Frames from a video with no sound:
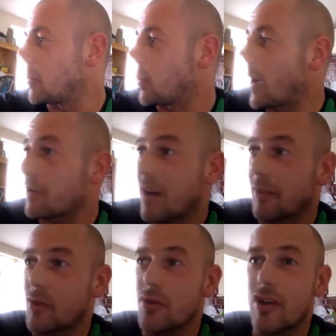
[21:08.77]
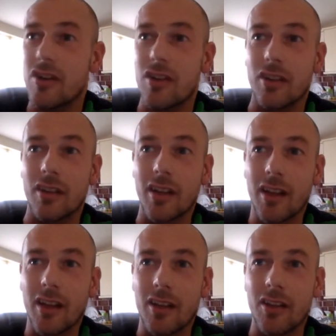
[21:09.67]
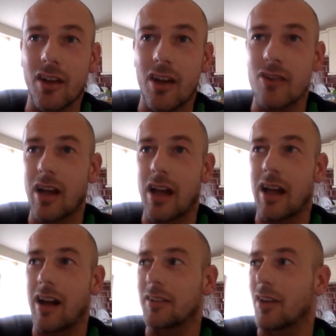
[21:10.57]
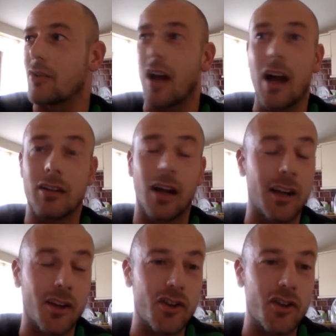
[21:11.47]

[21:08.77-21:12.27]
One around nutrition. I